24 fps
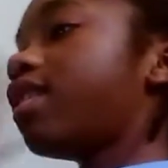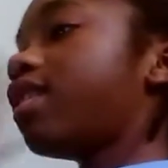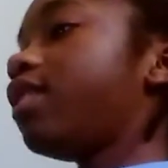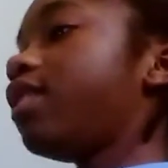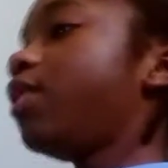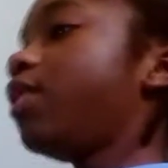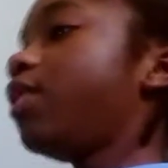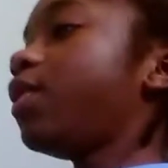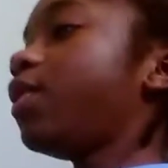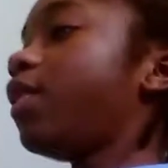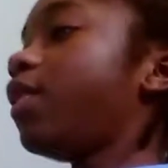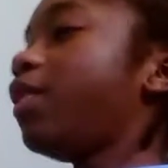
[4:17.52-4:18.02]

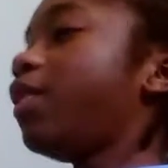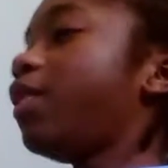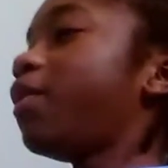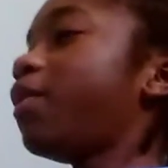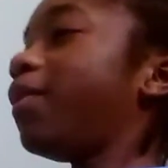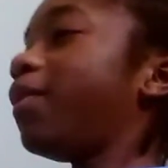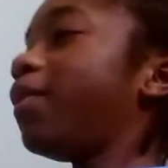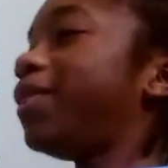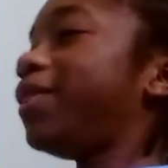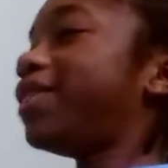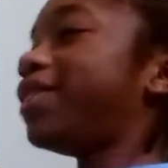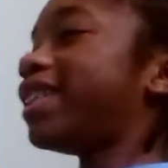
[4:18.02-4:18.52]
you you
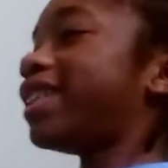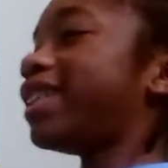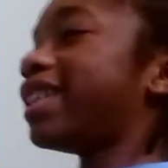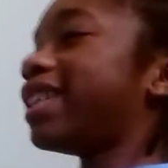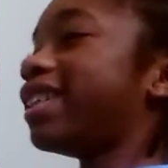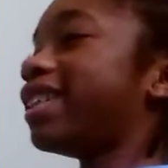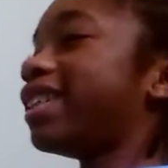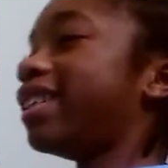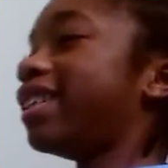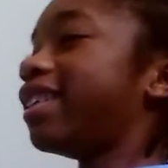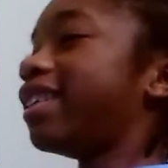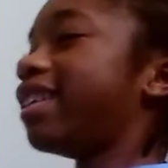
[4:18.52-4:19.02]
you
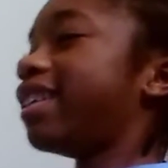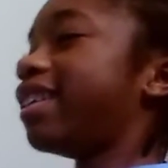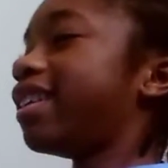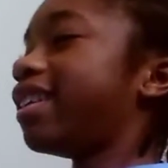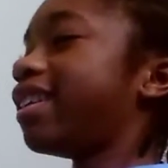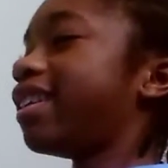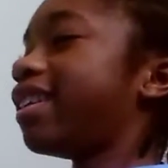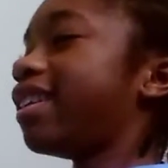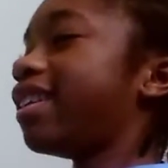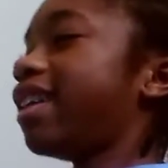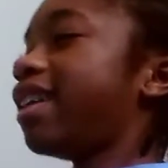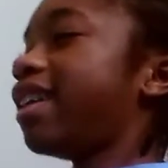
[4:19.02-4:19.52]
say
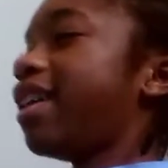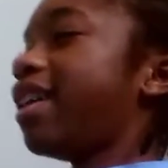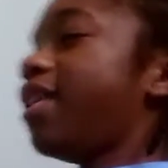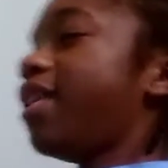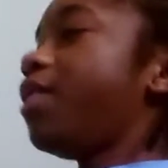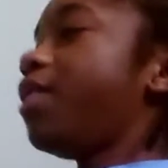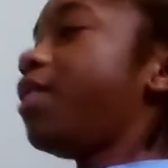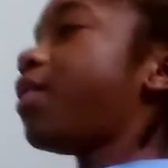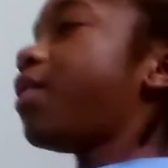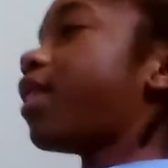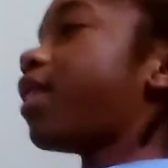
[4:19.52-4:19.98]
you